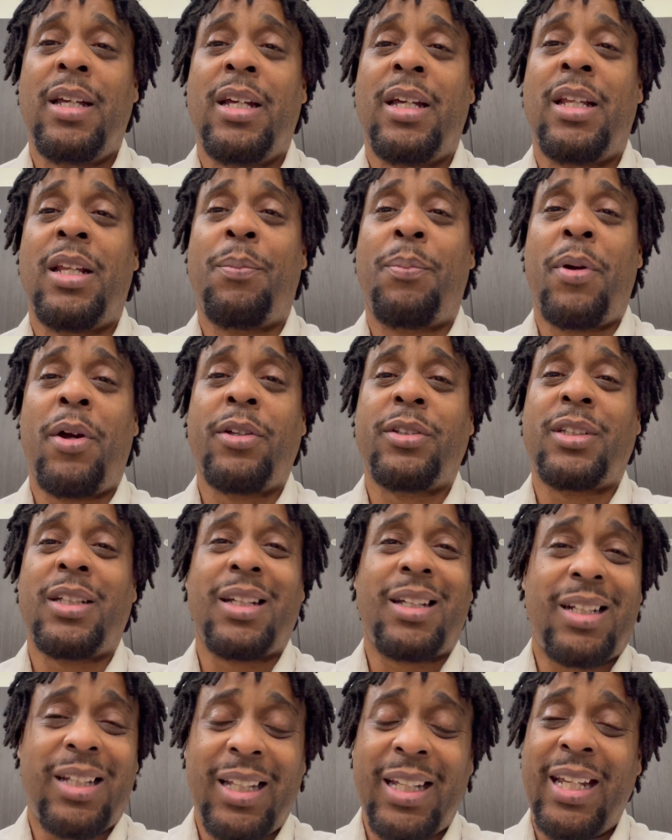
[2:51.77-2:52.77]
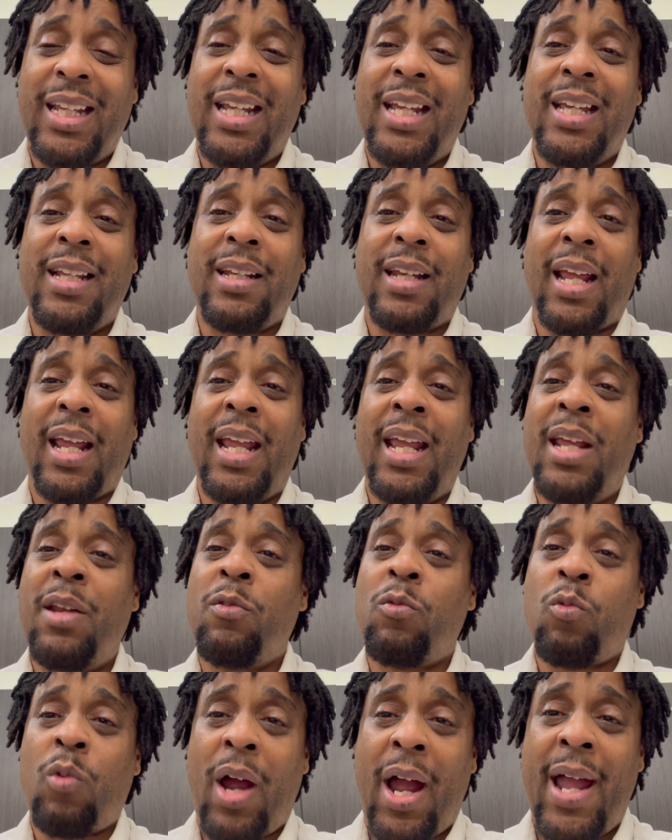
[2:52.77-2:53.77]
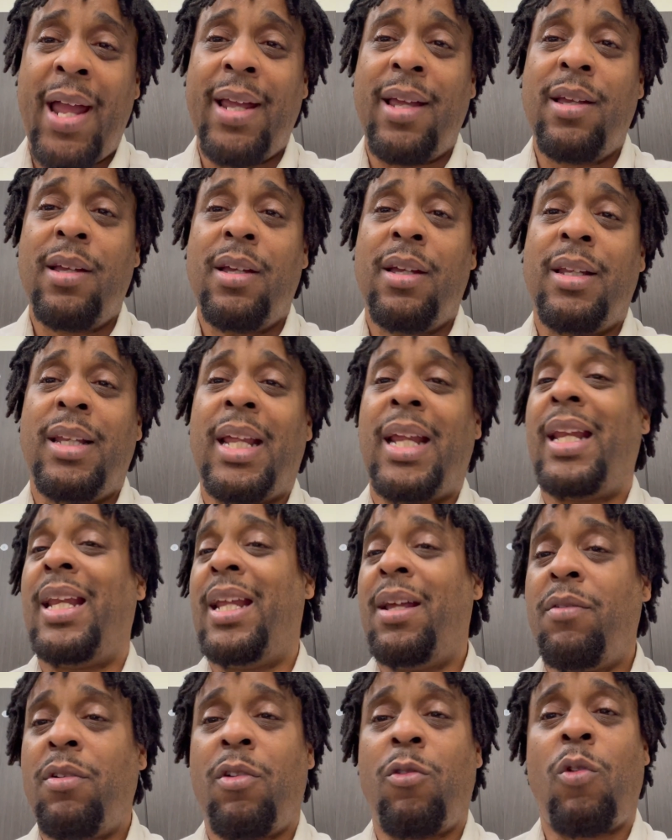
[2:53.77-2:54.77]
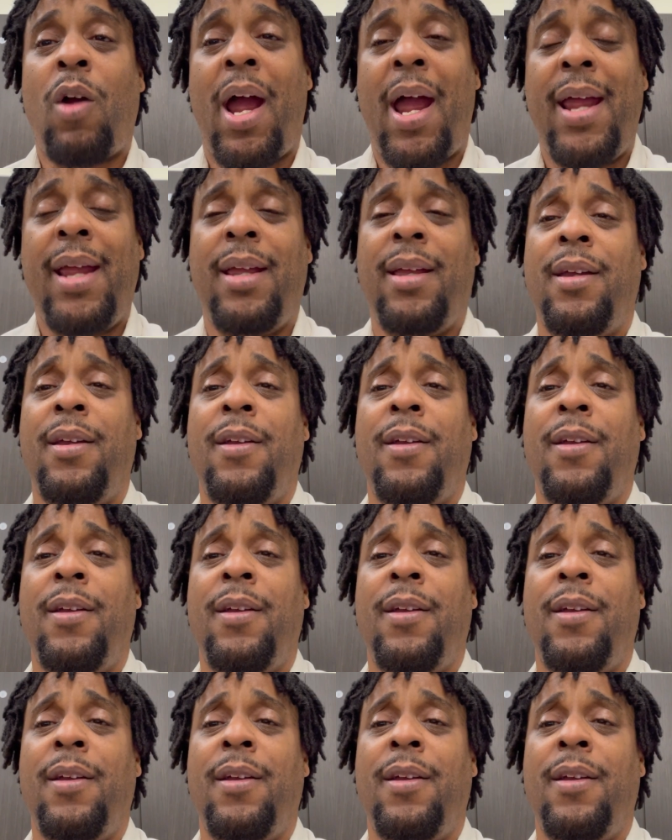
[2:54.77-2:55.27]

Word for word: The person clean, they eating right, they living right.